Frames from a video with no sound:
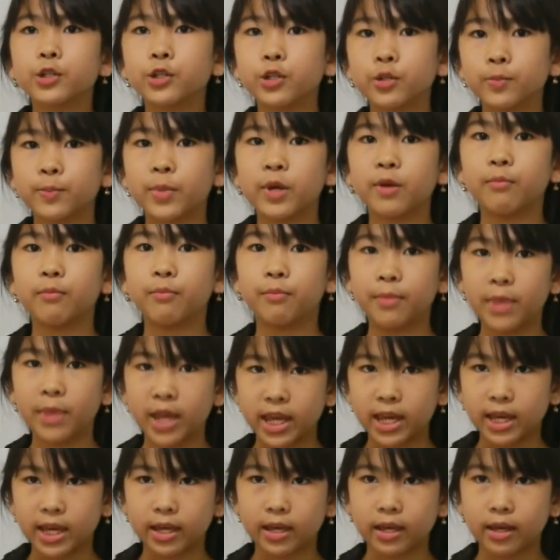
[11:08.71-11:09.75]
should be
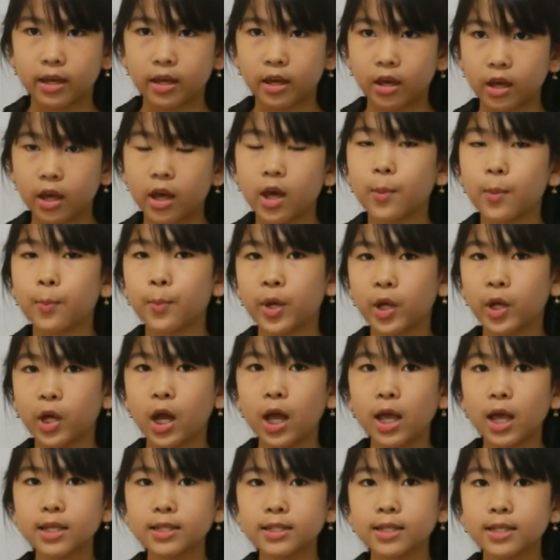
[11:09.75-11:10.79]
me,
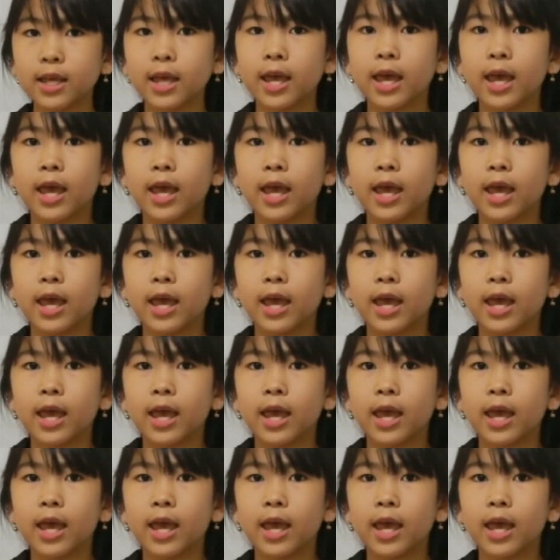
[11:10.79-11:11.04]
because